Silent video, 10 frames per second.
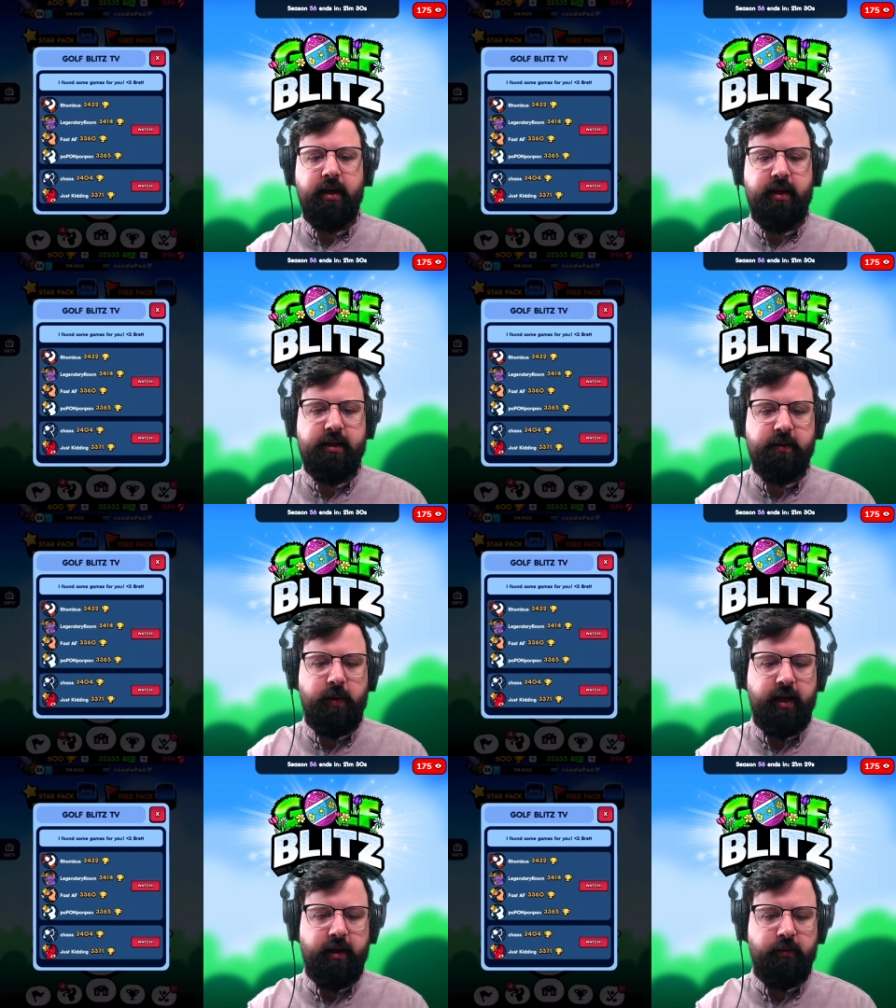He's
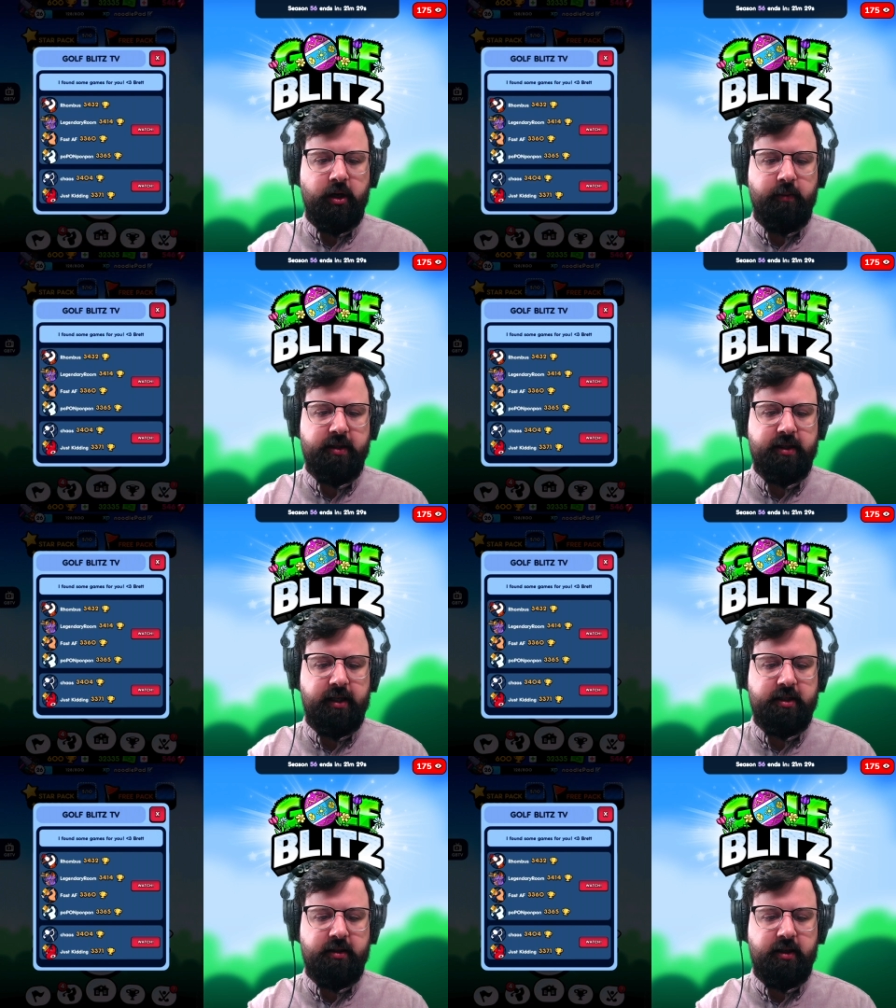waiting. Rhombus
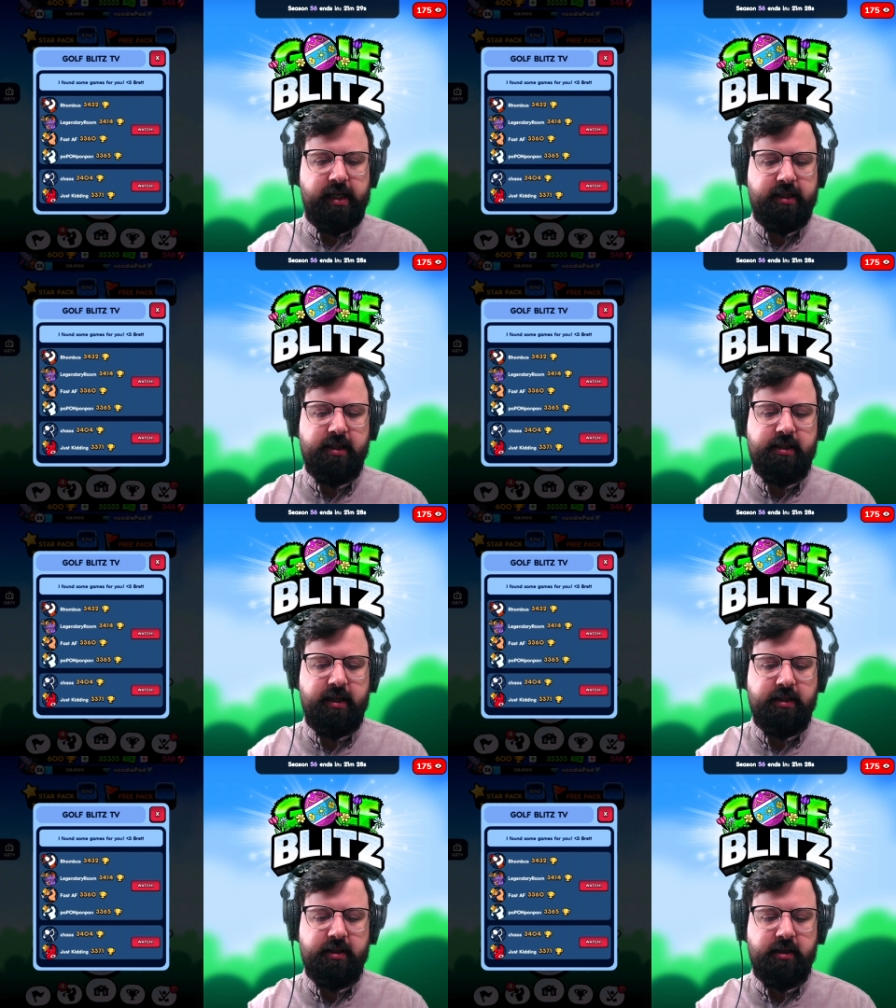Legendary. That's just,
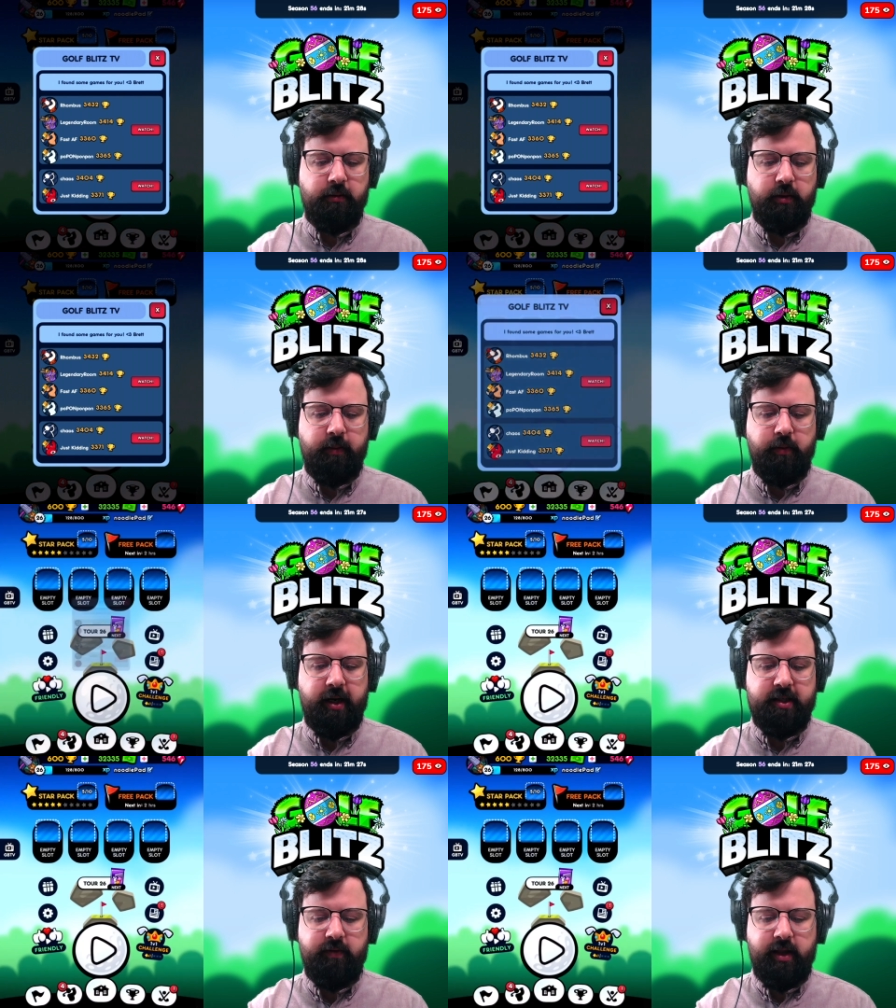that's just a
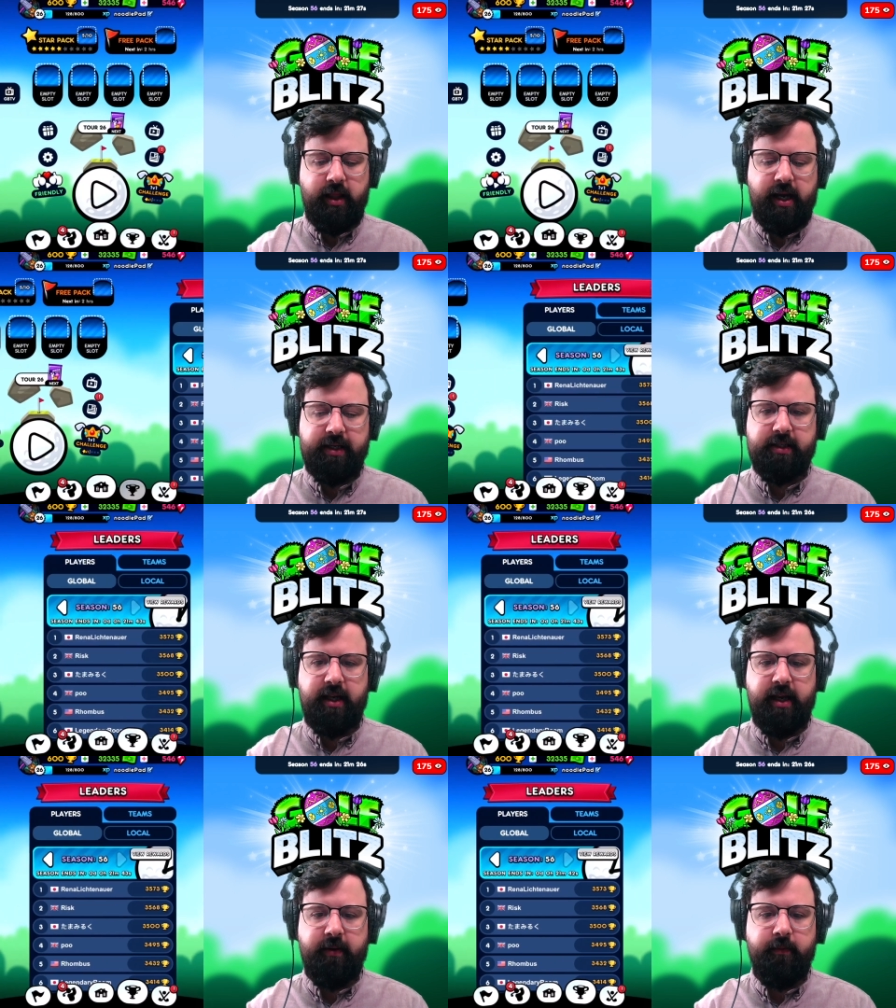reprise of that last
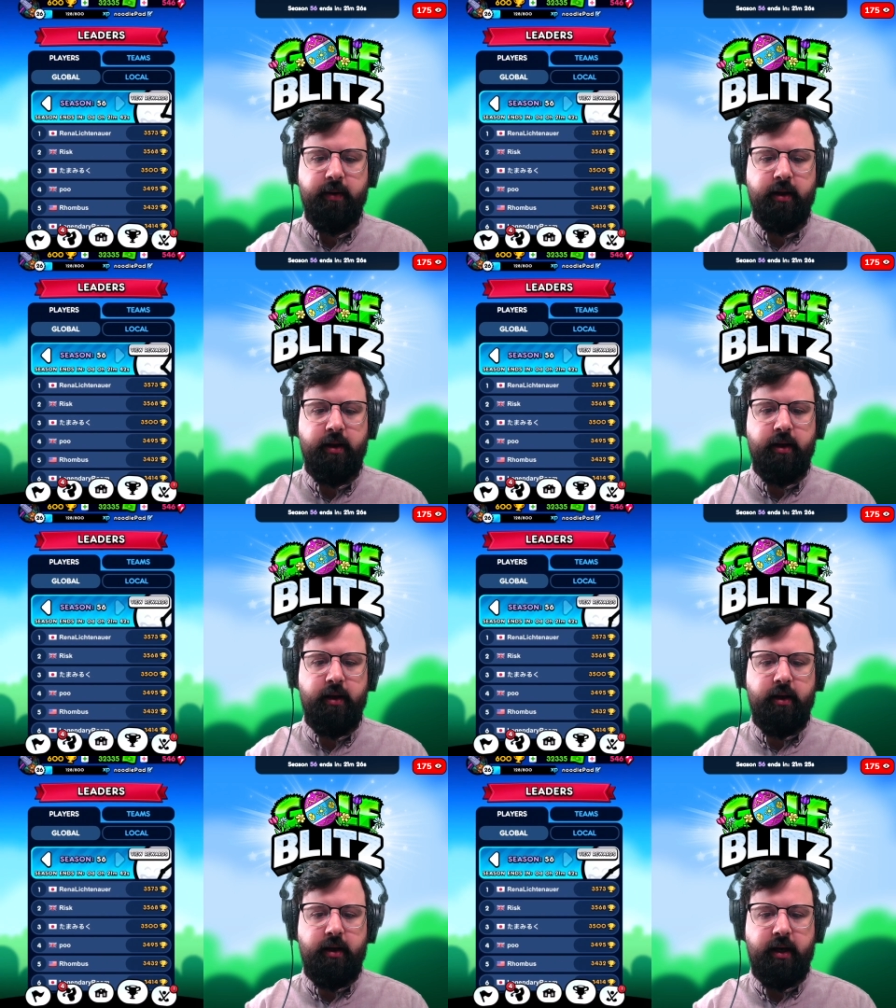game.
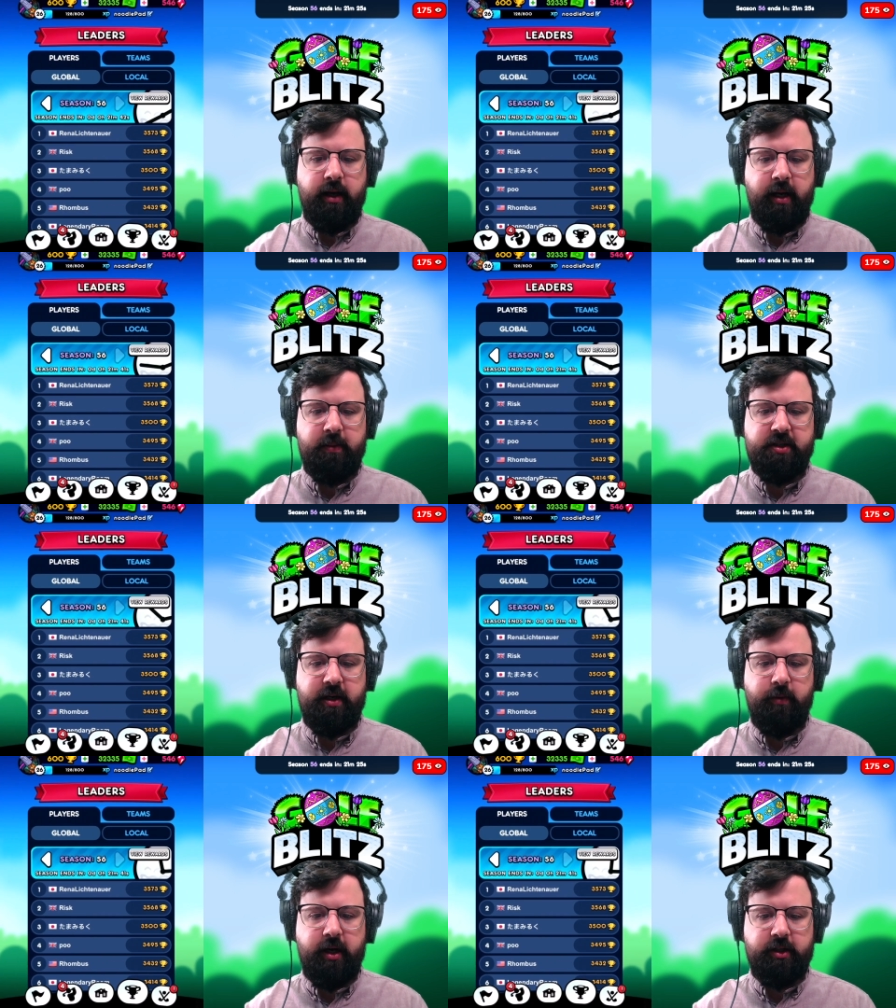Uh, how much
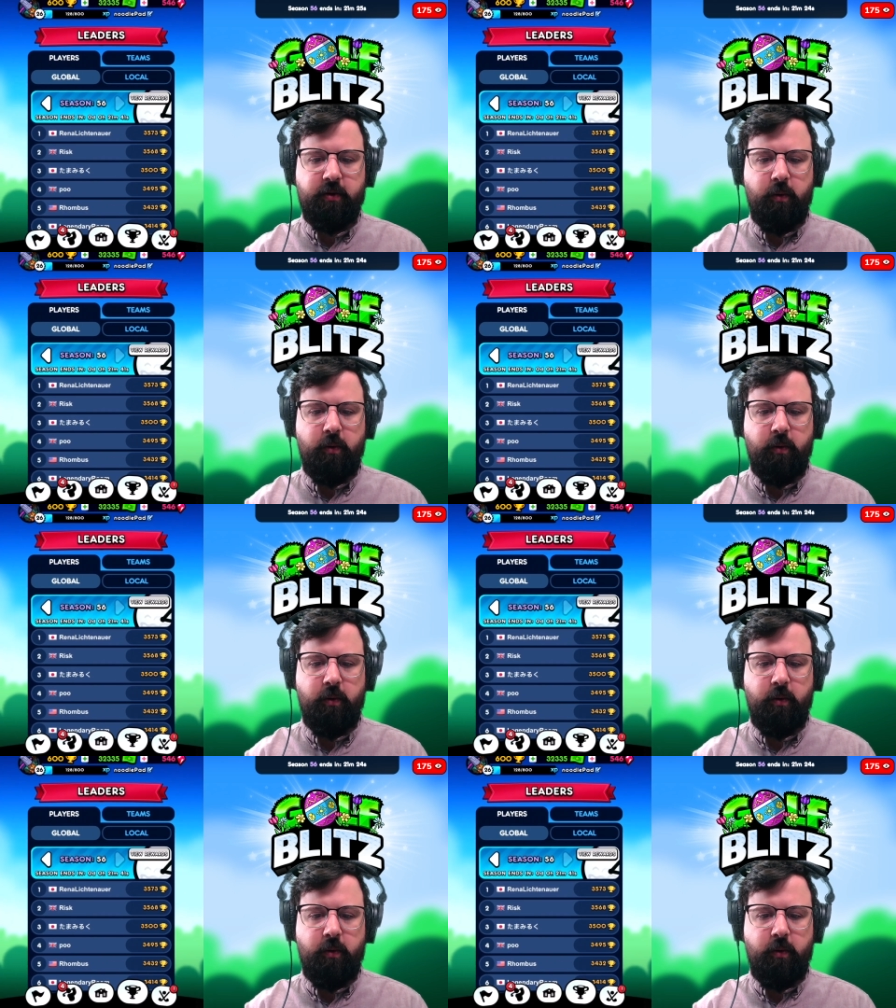time we got?